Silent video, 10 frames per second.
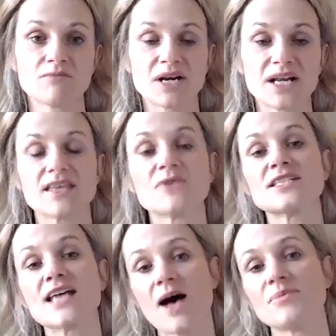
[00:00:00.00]
But I think
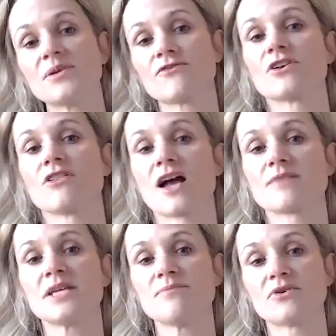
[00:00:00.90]
what's happening for a lot
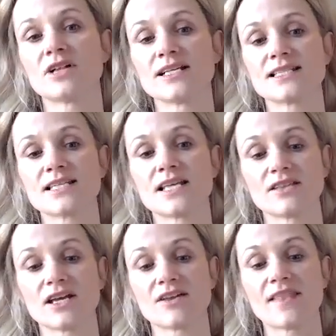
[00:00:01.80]
of people is that
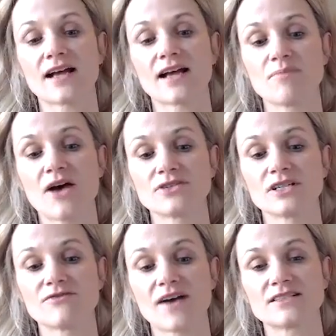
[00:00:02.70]
they're in that compounded
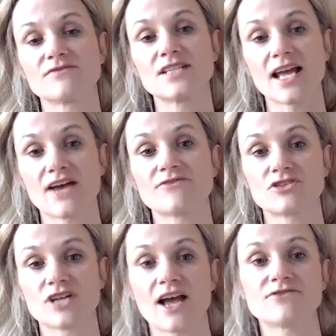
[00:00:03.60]
effect of day
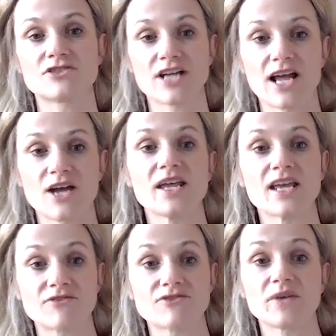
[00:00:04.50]
after day after day,
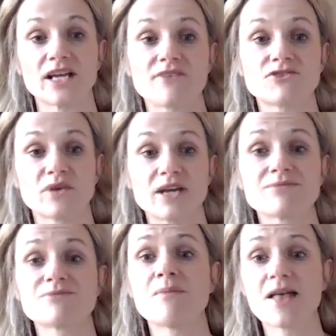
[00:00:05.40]
week after week after
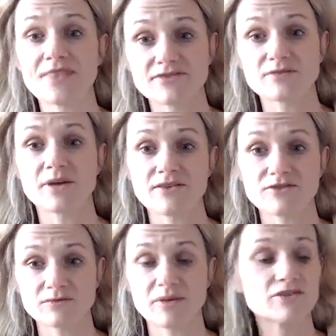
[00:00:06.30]
week, month after month
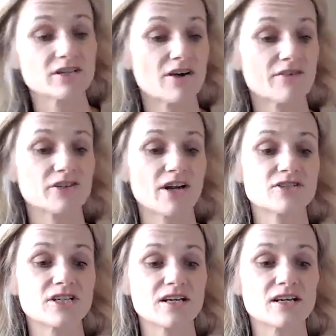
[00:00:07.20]
after month, or year after year
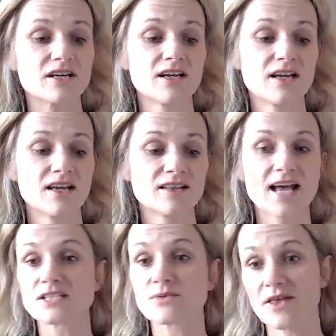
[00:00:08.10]
after year.
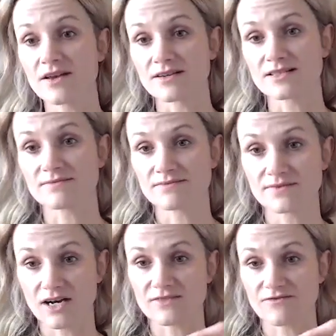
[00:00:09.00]
That's why
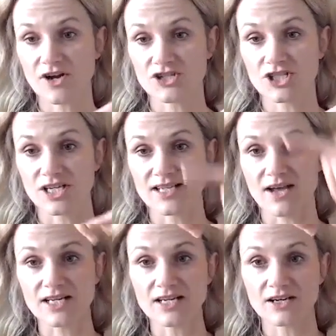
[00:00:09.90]
they're functioning
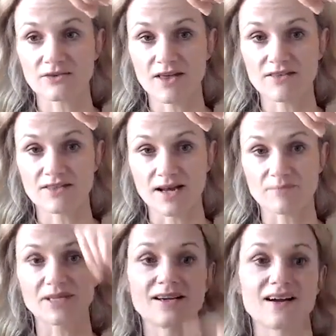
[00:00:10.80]
down here rather than
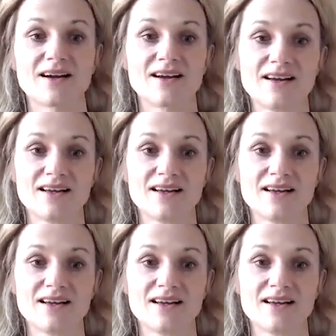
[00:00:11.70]
up here.